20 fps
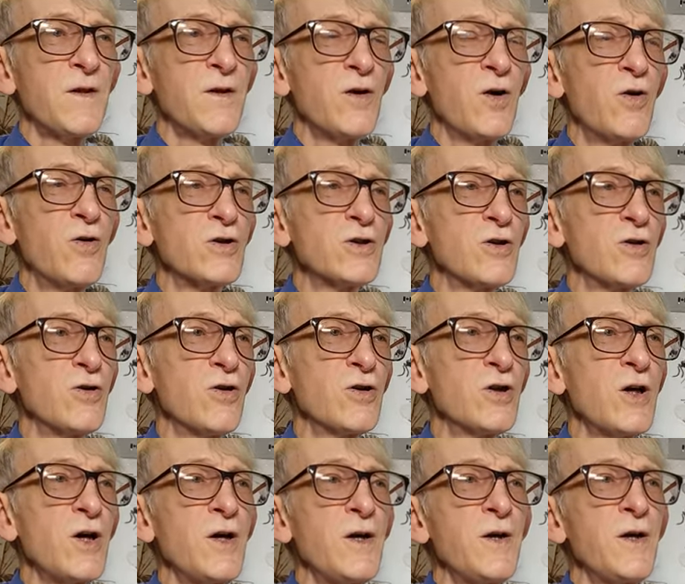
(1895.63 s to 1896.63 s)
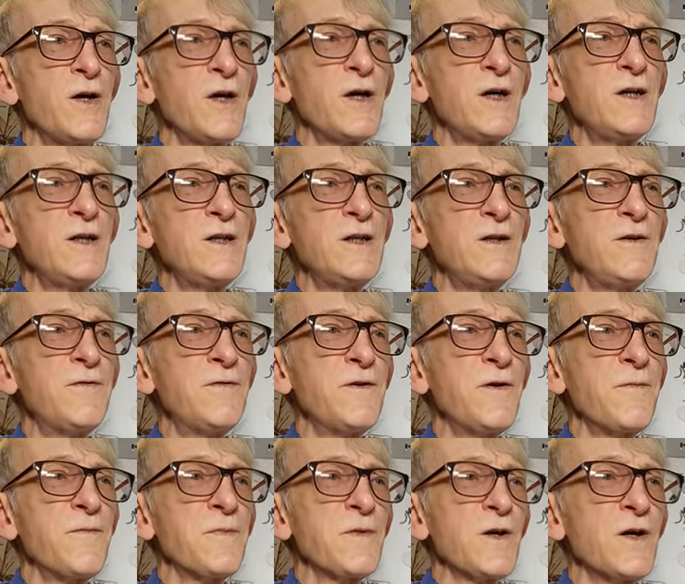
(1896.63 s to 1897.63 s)
host or not. If
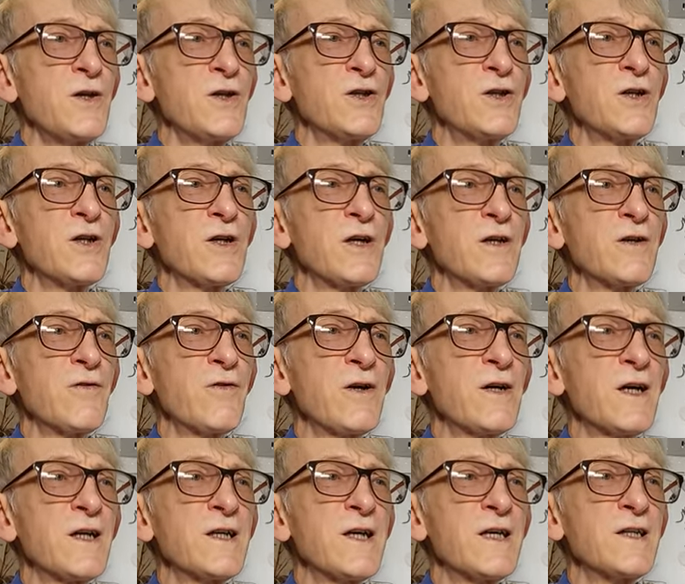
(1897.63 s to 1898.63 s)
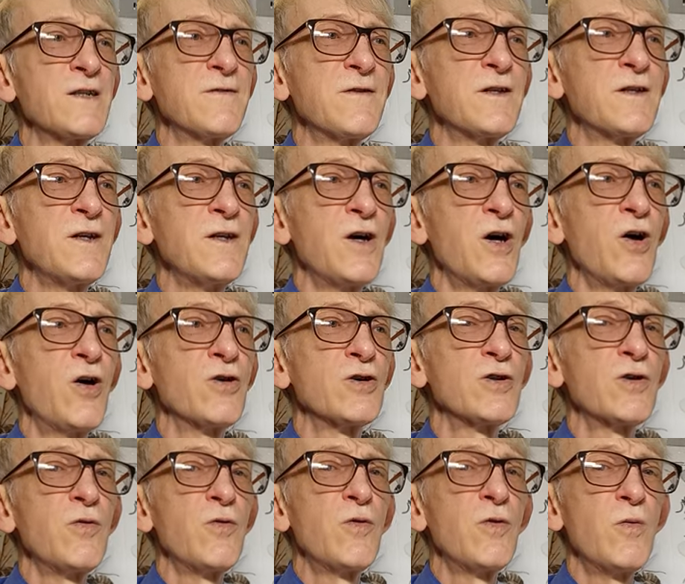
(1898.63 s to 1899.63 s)
she can recognize that host
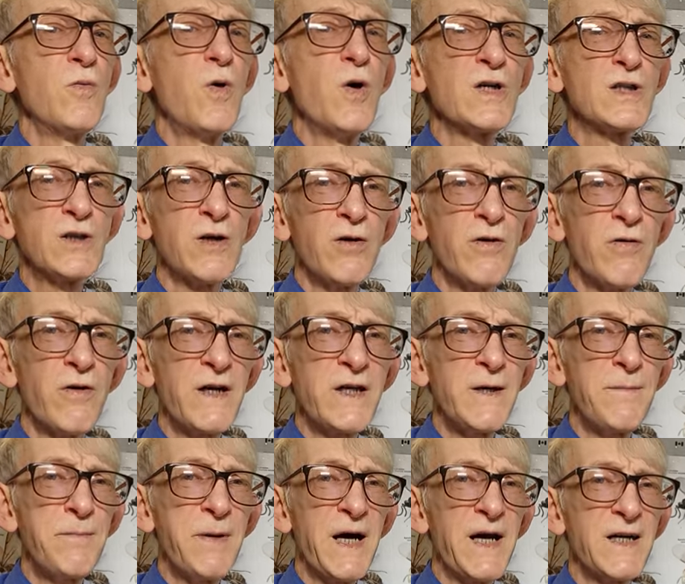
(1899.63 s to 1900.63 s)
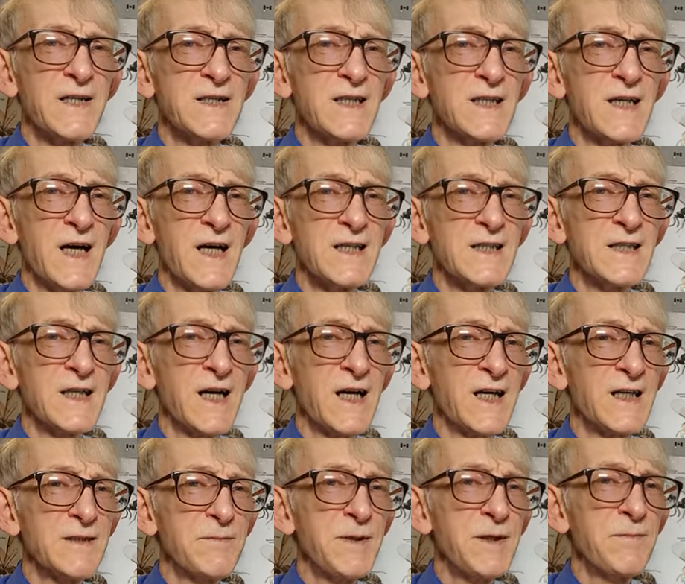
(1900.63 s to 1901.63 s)
was already parasitized,
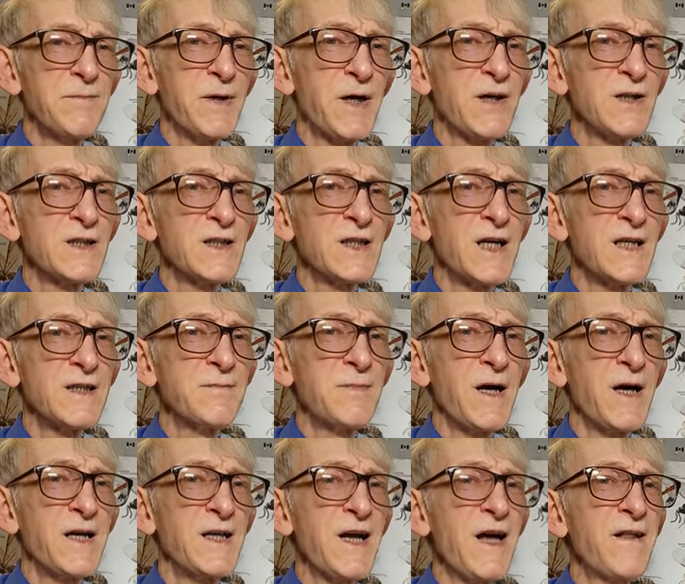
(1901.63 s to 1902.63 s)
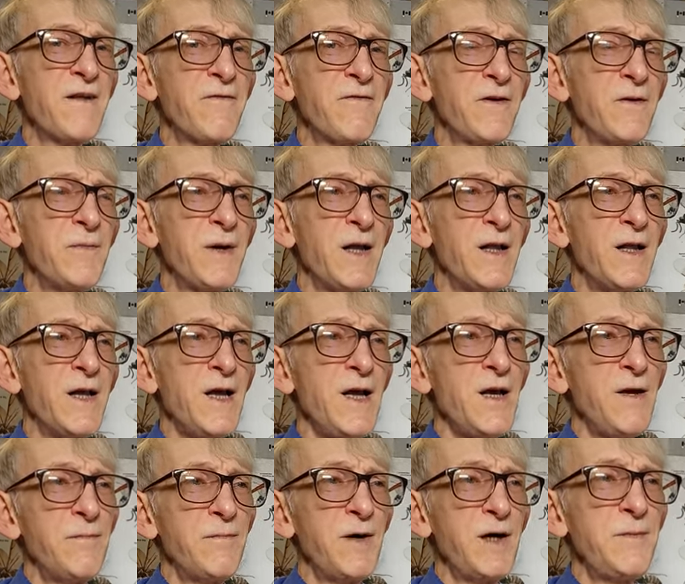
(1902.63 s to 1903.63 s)
has been parasitized by another female,
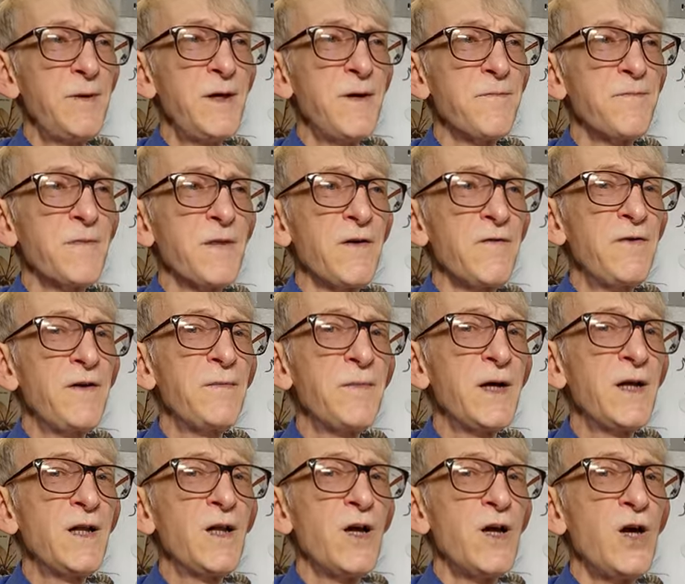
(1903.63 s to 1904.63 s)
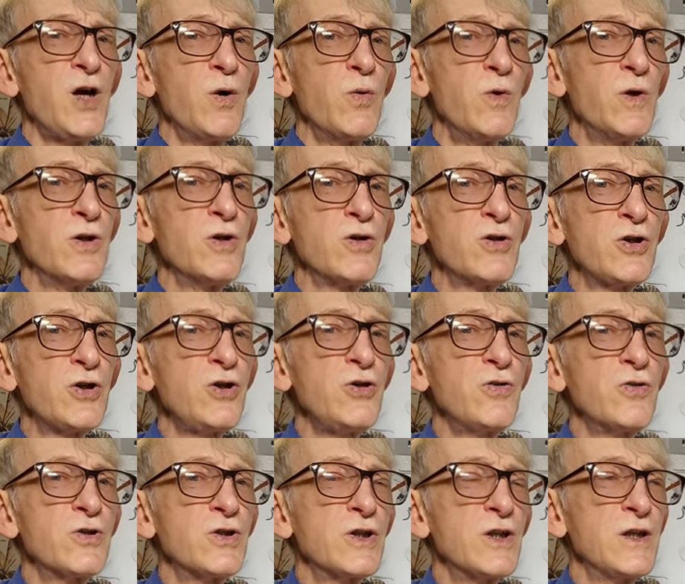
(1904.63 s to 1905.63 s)
maybe female will not
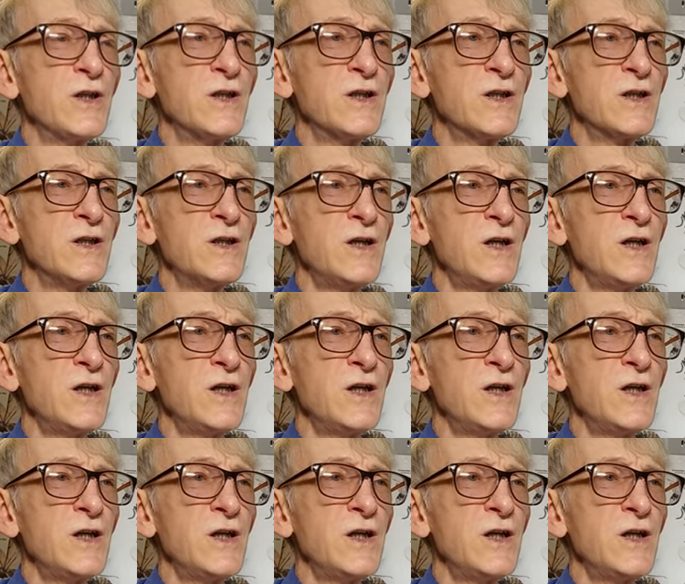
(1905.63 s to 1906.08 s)
use it